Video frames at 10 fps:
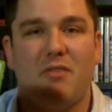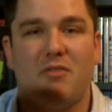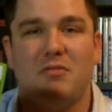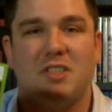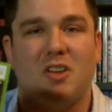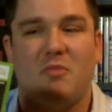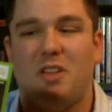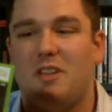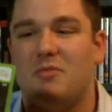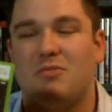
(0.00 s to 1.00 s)
Everyone was
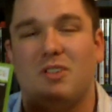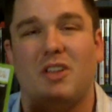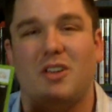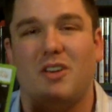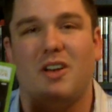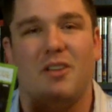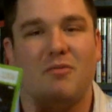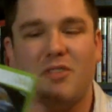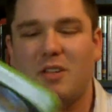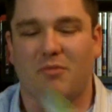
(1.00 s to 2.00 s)
telling me that it was really good, and
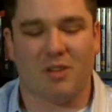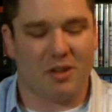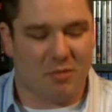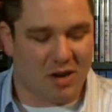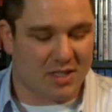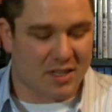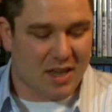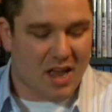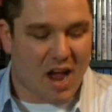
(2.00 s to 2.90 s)
it, it really was.